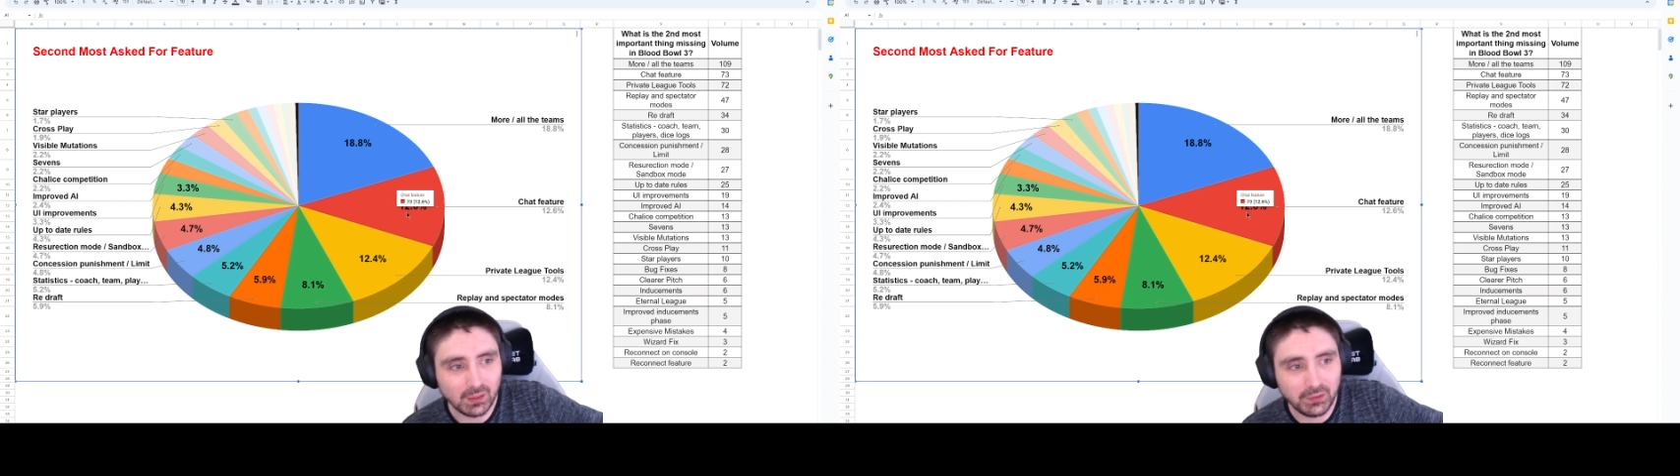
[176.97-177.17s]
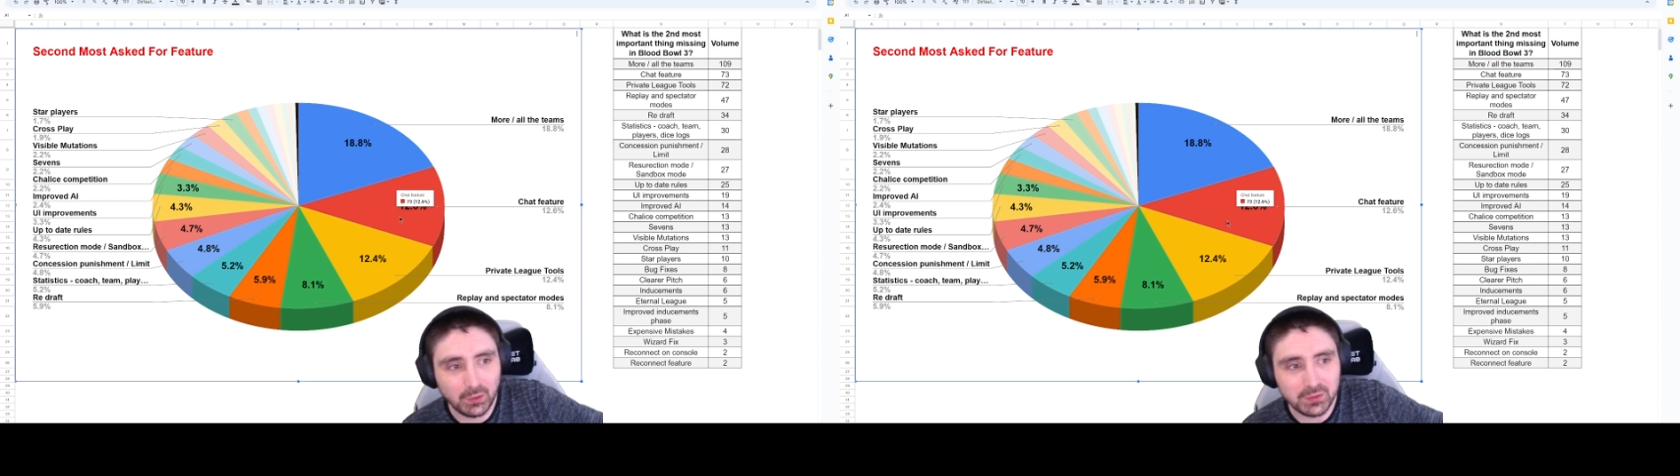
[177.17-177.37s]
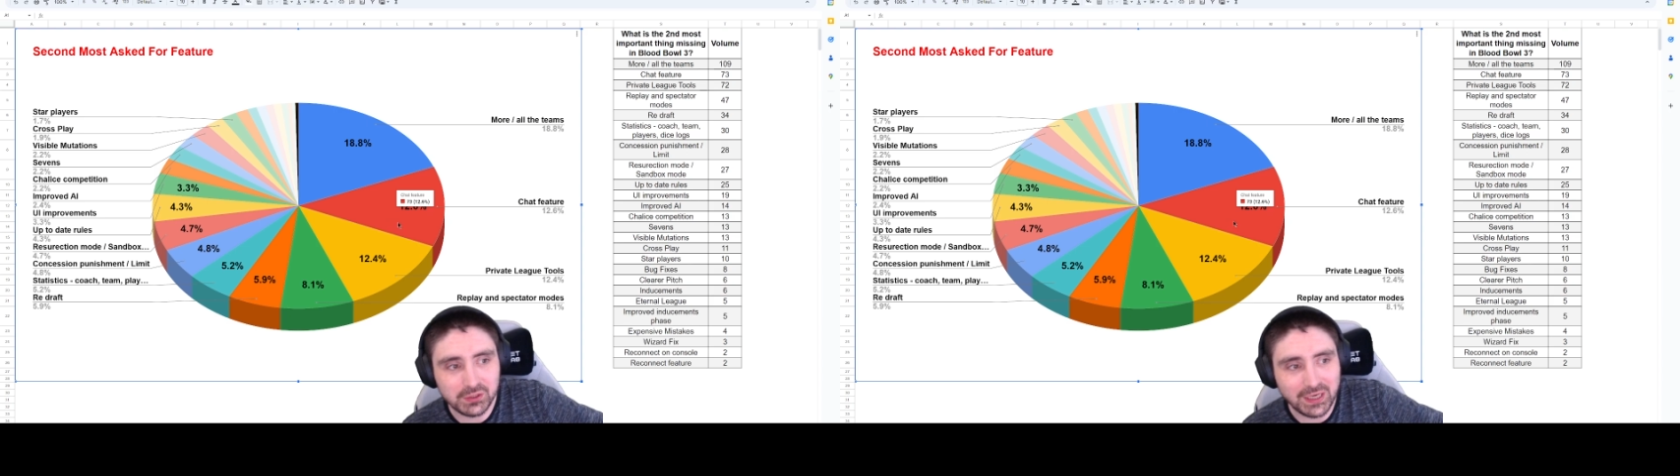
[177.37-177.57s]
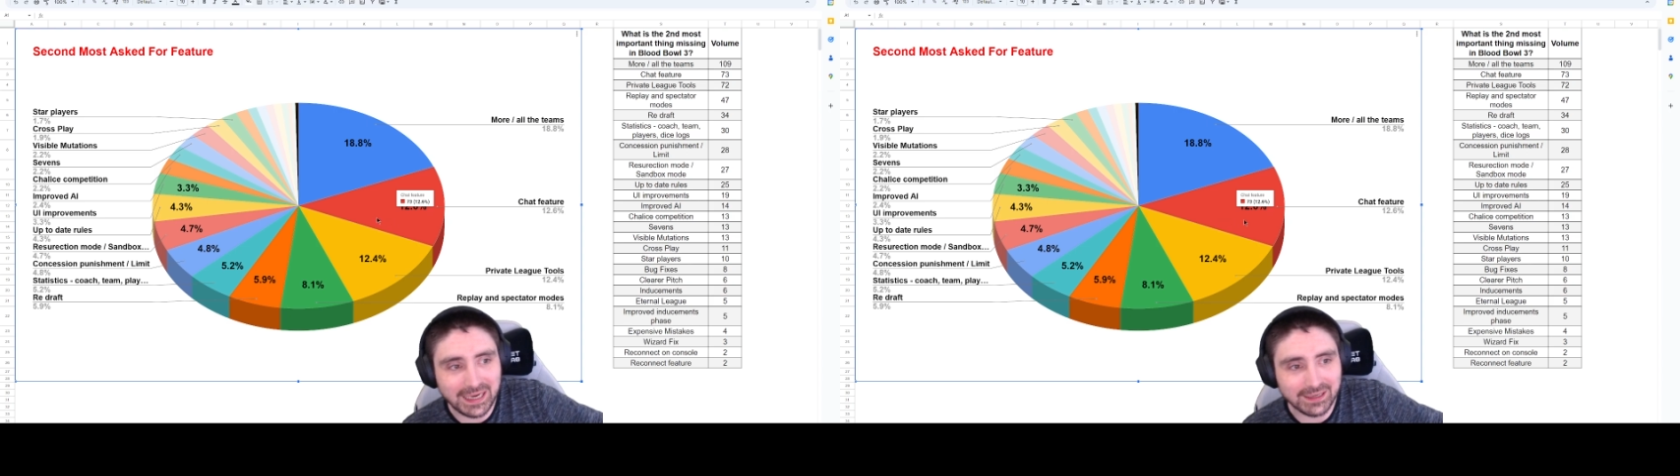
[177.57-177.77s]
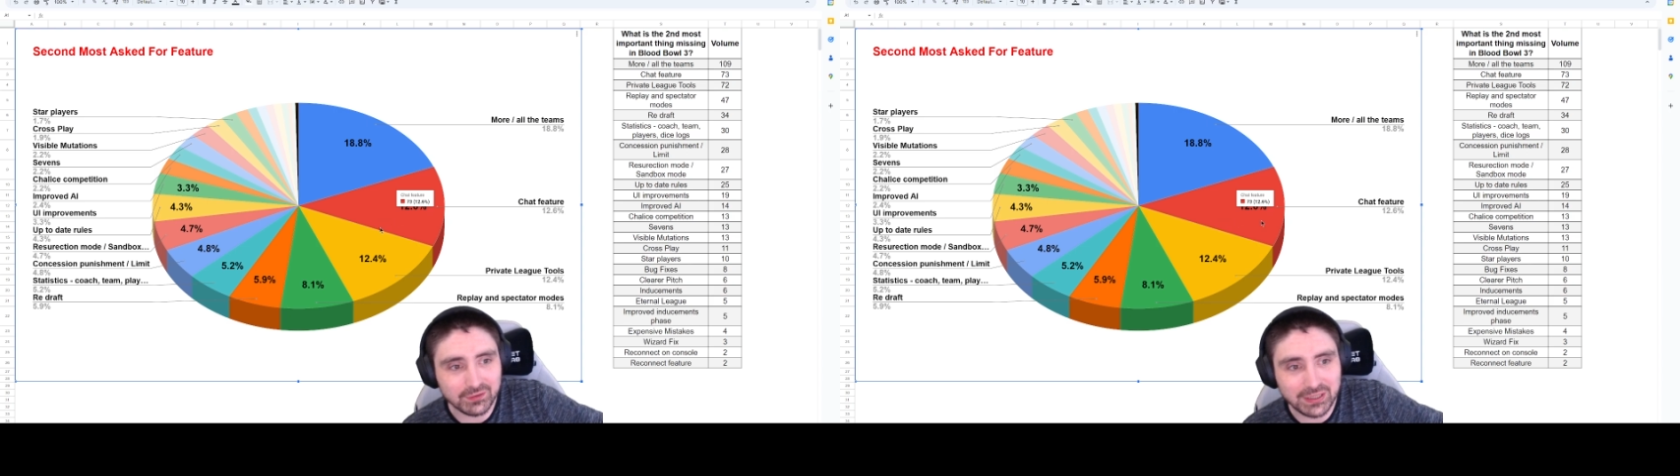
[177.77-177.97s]
And notice
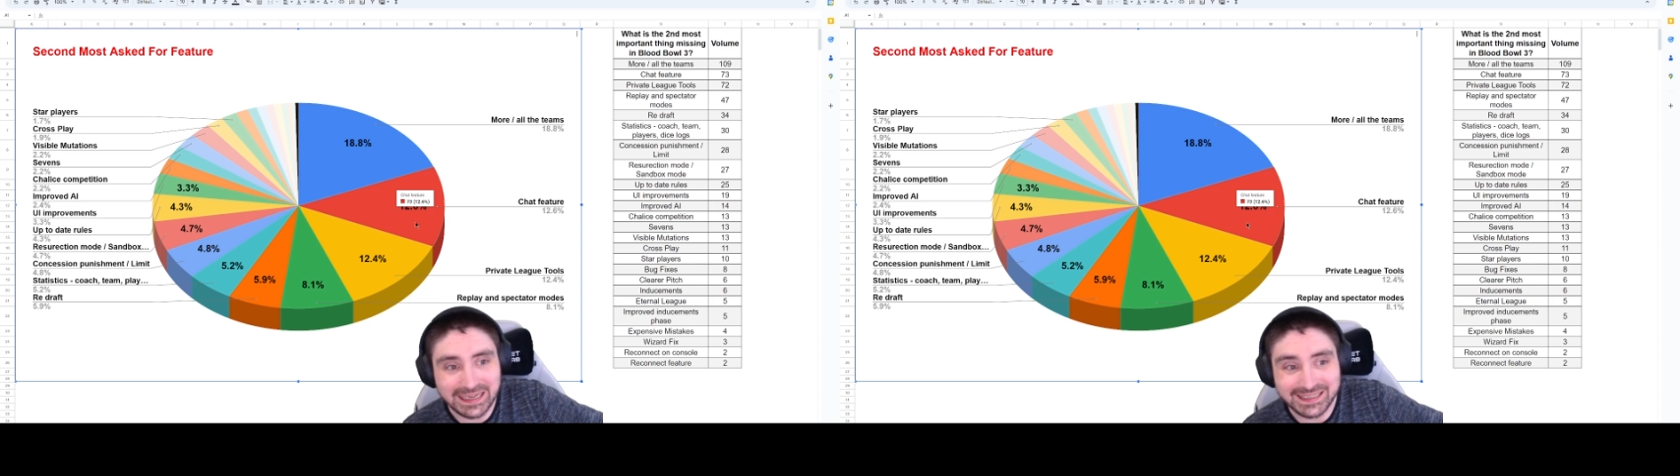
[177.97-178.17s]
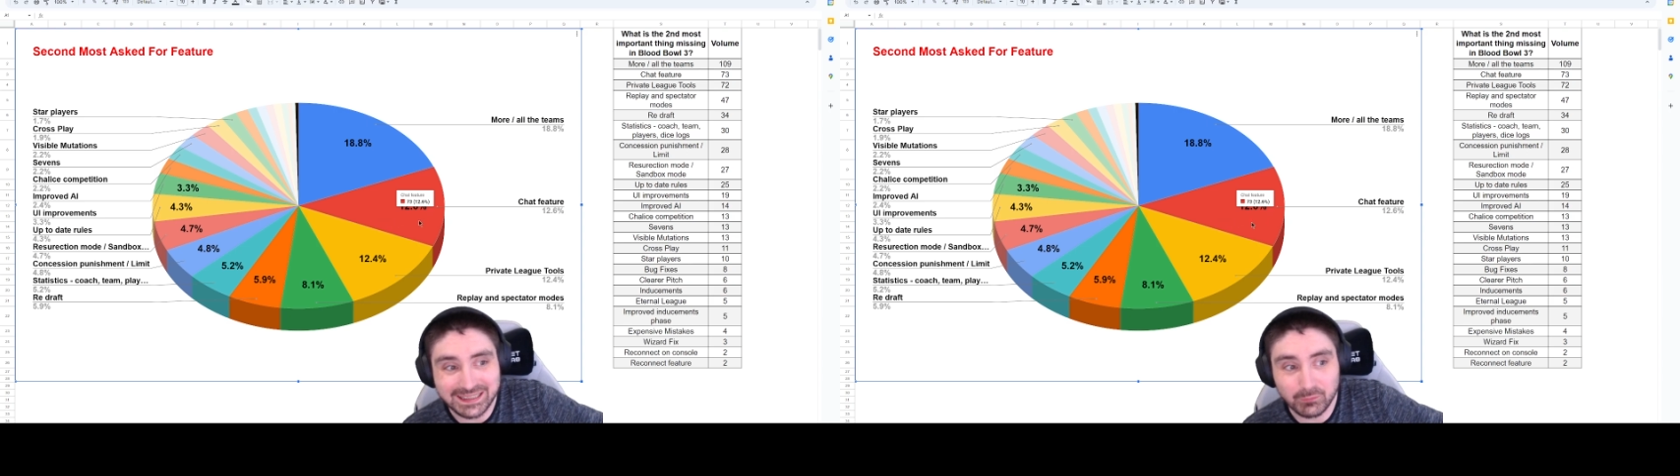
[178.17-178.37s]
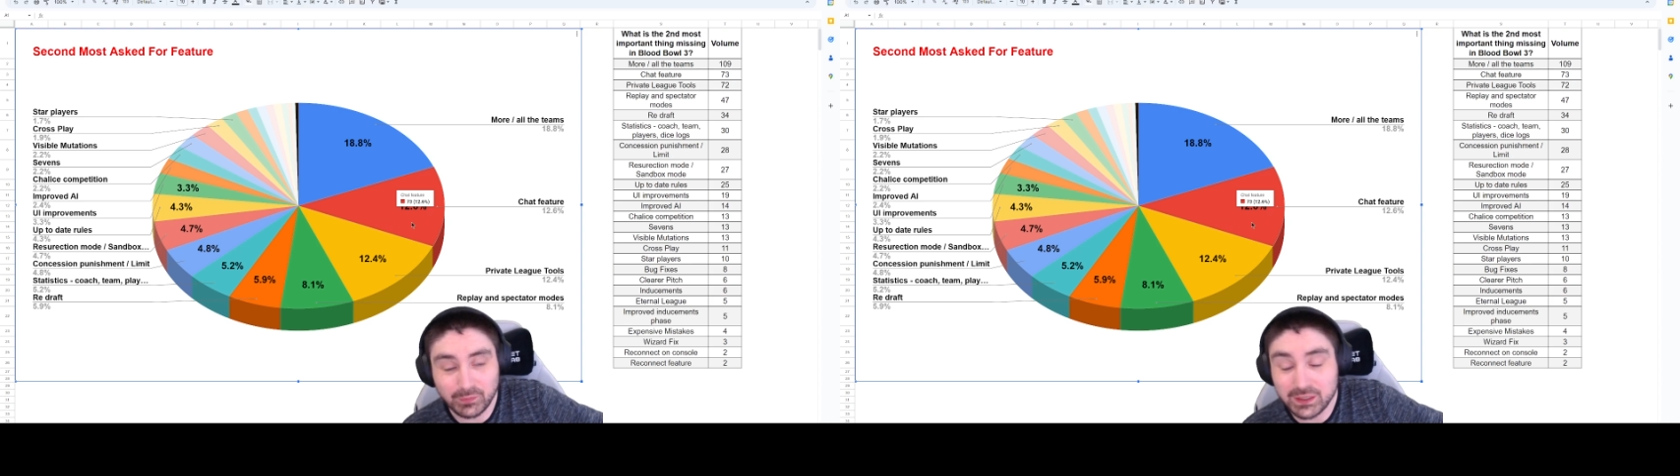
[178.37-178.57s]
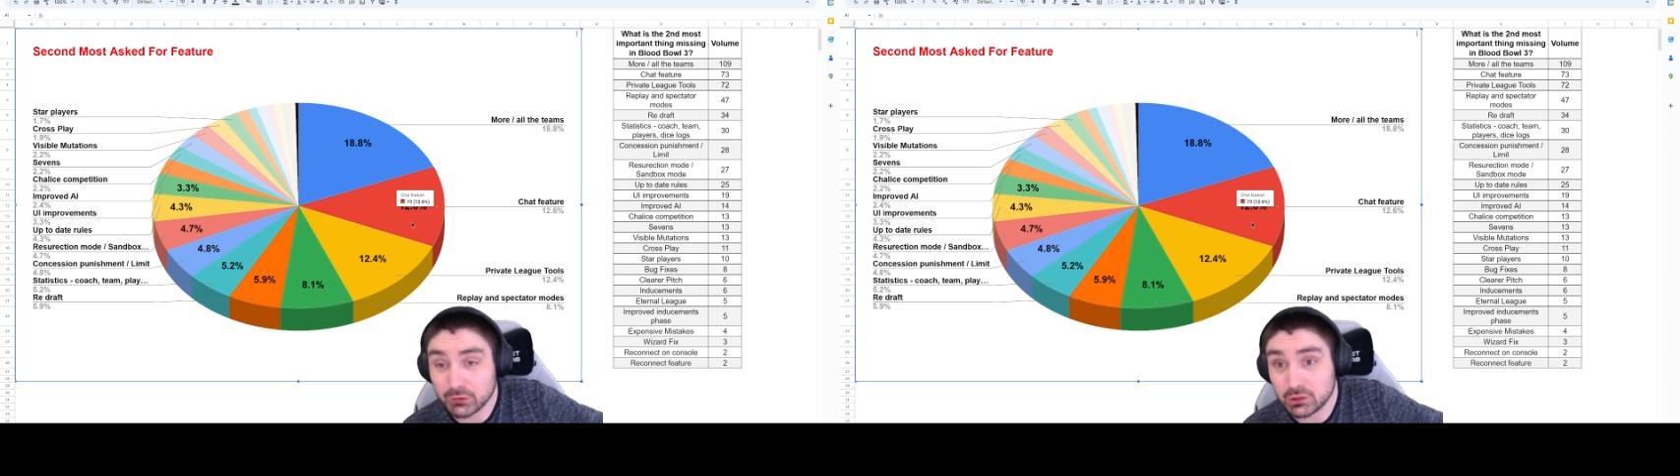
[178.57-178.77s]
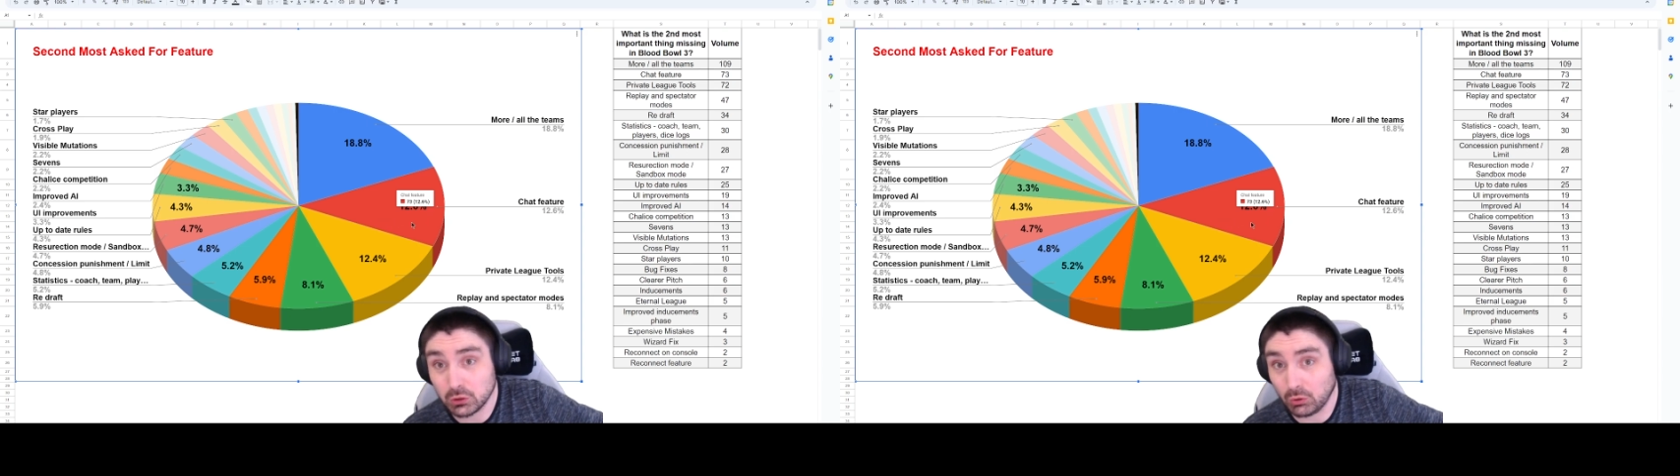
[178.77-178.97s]
chat. Chat didn't feature at